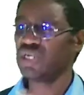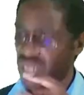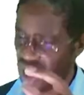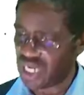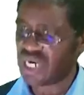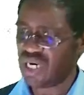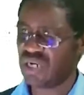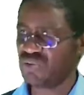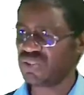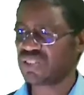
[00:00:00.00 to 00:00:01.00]

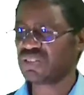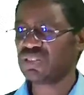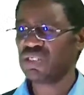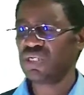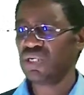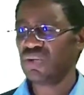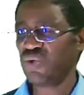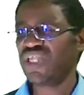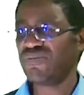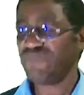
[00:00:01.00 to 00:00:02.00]
account,
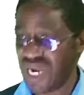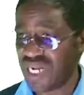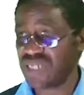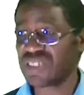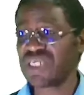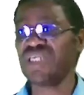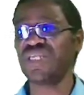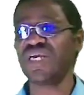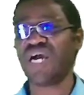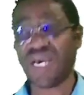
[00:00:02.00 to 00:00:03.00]
with the balance in
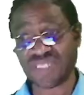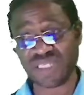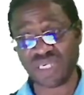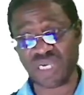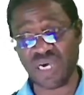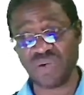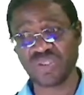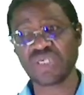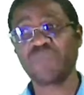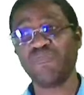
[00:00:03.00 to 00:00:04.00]
the asset
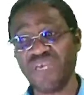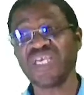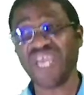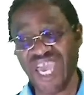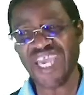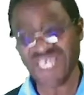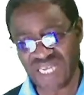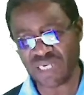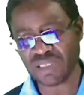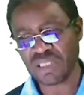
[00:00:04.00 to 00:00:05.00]
account being
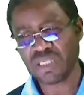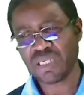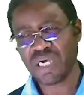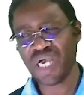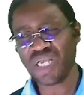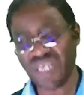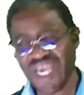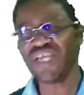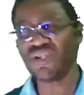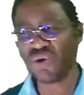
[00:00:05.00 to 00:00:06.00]
either a
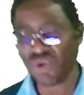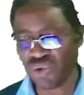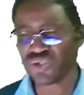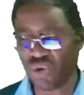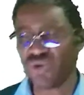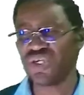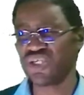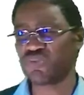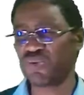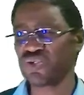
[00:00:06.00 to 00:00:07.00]
gain or loss on
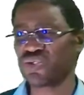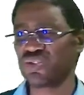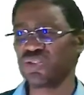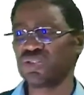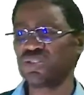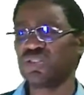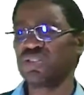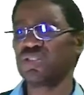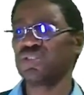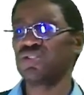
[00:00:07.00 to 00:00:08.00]
disposal,
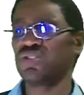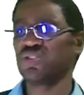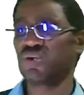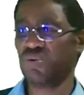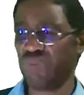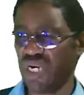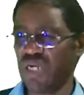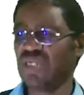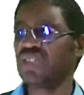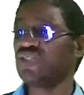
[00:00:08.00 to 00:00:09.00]

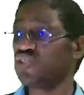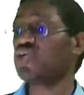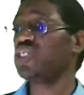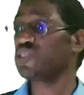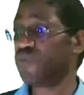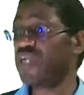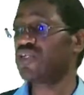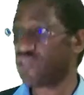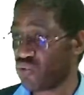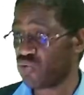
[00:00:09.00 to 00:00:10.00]
comma, transferred
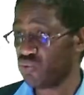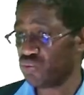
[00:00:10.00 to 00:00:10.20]
to